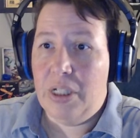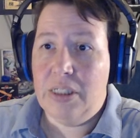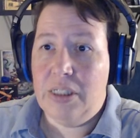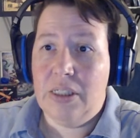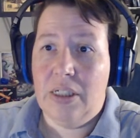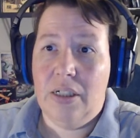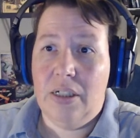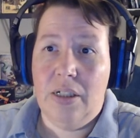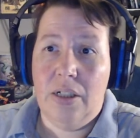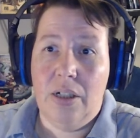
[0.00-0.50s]

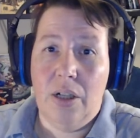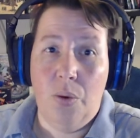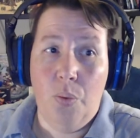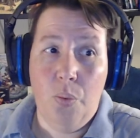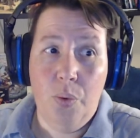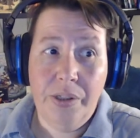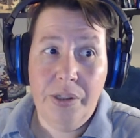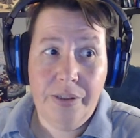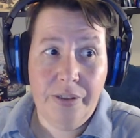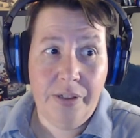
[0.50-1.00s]
a
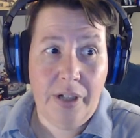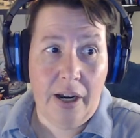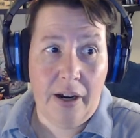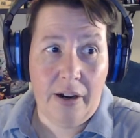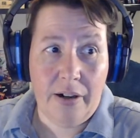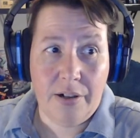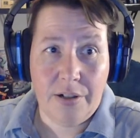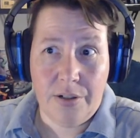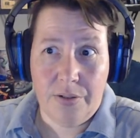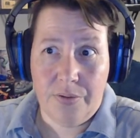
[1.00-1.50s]
wizard
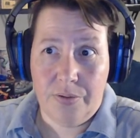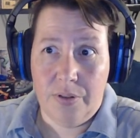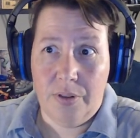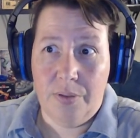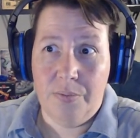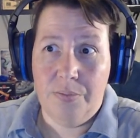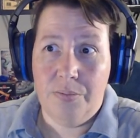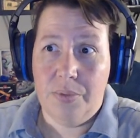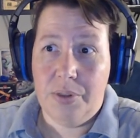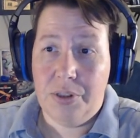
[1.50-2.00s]
character
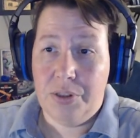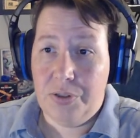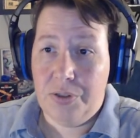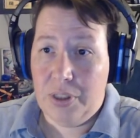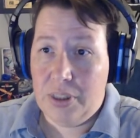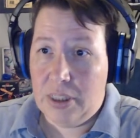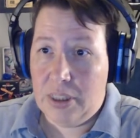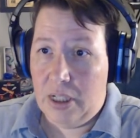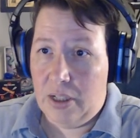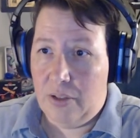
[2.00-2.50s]
from
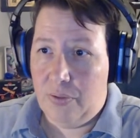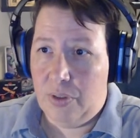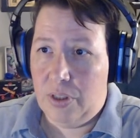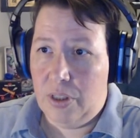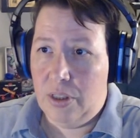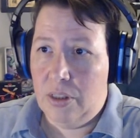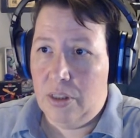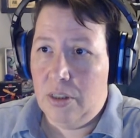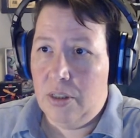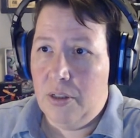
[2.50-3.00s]
Strixhaven,